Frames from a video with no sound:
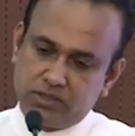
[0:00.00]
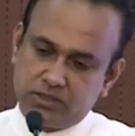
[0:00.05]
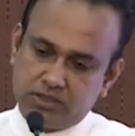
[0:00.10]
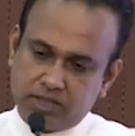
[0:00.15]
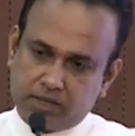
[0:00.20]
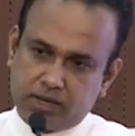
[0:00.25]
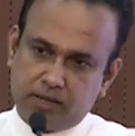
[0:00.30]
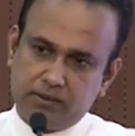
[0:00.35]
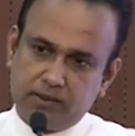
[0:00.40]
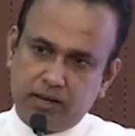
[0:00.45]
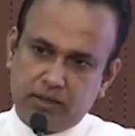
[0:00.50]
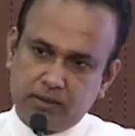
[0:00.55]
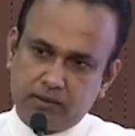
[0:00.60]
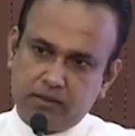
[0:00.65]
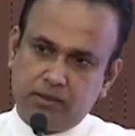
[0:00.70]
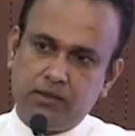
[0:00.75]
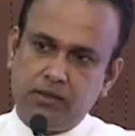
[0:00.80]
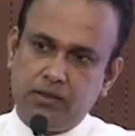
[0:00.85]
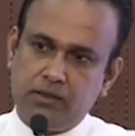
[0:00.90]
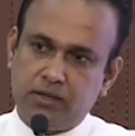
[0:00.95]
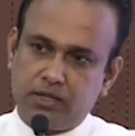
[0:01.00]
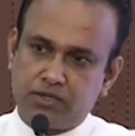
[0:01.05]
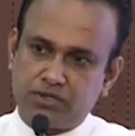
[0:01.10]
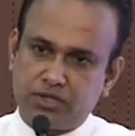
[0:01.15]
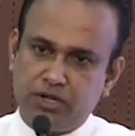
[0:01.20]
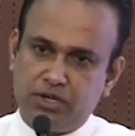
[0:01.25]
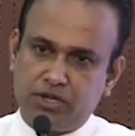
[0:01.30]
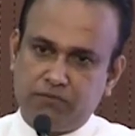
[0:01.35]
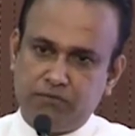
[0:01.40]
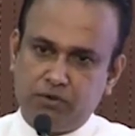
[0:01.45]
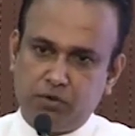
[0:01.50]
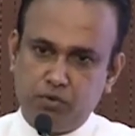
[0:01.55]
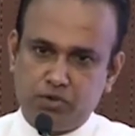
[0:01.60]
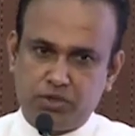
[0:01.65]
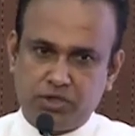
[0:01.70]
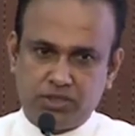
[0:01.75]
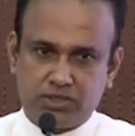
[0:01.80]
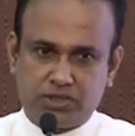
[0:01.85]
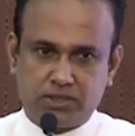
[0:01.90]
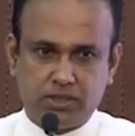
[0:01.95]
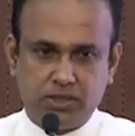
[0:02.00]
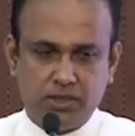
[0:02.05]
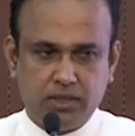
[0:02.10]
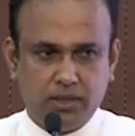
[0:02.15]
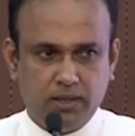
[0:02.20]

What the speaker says: second and third industrial revolutions.